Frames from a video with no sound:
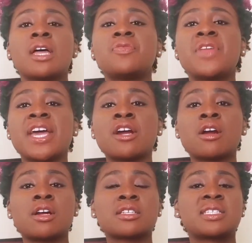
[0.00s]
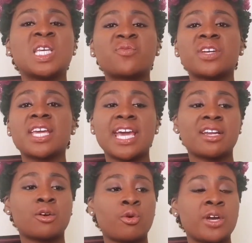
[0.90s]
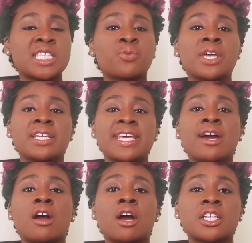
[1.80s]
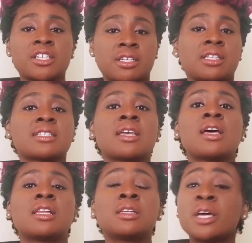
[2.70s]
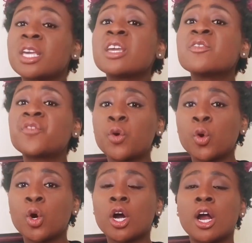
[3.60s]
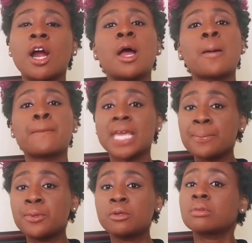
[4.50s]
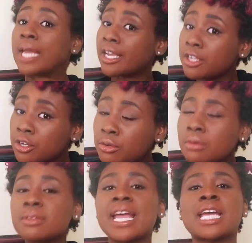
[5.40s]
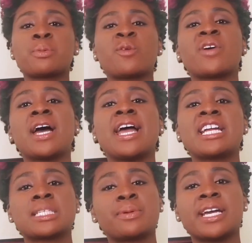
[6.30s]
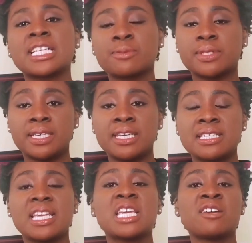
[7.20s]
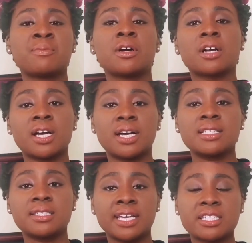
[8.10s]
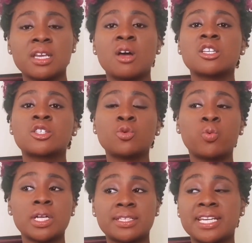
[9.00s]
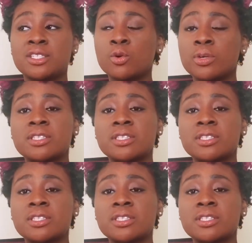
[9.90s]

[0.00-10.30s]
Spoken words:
There are different categories where there are journalists looking for people like you that can provide expertise and give more context to what they're doing.